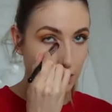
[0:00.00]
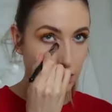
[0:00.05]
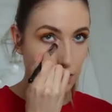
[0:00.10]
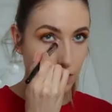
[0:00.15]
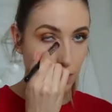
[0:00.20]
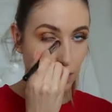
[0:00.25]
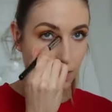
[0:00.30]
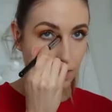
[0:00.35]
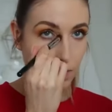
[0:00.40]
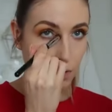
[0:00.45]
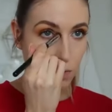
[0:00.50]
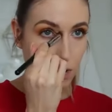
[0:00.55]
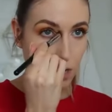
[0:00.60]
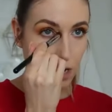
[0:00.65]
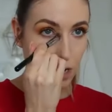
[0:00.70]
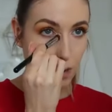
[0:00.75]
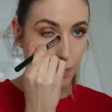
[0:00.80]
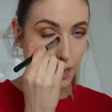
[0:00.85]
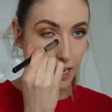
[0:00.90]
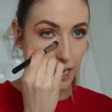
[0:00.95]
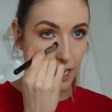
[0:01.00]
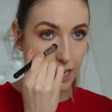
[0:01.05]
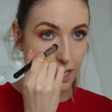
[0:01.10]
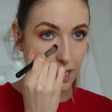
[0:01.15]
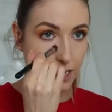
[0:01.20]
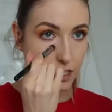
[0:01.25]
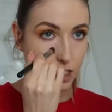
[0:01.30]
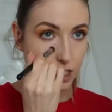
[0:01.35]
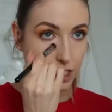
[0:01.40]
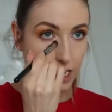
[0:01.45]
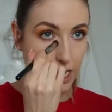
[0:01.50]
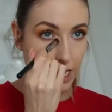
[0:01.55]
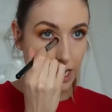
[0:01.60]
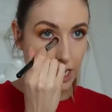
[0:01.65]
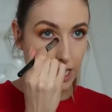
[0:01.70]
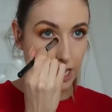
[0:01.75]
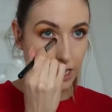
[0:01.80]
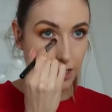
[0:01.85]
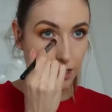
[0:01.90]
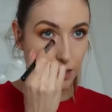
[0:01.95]
So if you are picking a
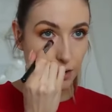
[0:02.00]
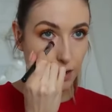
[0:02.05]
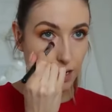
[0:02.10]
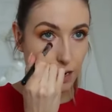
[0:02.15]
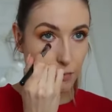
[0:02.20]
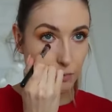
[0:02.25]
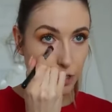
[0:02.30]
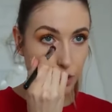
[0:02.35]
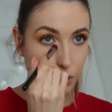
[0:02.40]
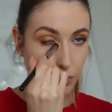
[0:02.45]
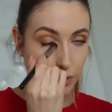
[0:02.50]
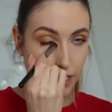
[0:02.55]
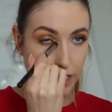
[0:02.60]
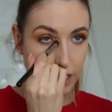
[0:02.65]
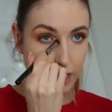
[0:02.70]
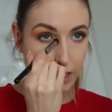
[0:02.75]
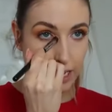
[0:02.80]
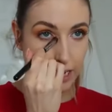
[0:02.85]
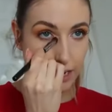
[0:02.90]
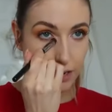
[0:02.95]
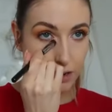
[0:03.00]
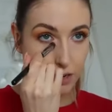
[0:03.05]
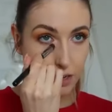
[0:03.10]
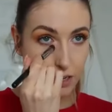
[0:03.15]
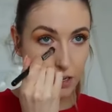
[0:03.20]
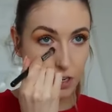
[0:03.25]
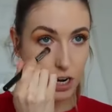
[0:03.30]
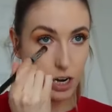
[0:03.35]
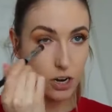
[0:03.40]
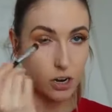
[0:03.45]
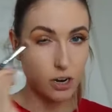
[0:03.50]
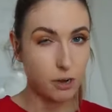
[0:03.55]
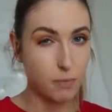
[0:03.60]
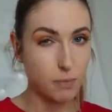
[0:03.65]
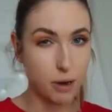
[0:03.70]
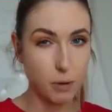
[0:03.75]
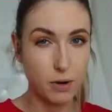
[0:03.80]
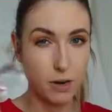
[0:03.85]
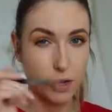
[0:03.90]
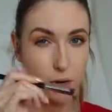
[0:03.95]
shade and you're in between a lighter and a darker, you
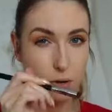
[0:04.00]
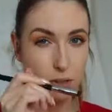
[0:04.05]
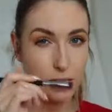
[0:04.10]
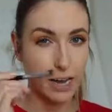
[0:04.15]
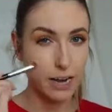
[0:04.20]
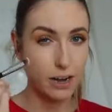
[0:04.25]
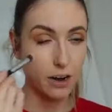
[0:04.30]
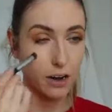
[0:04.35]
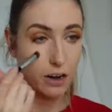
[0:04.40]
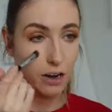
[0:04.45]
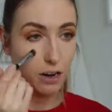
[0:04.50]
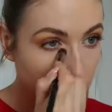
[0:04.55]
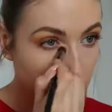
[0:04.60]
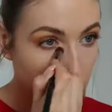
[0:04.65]
might want to go lighter.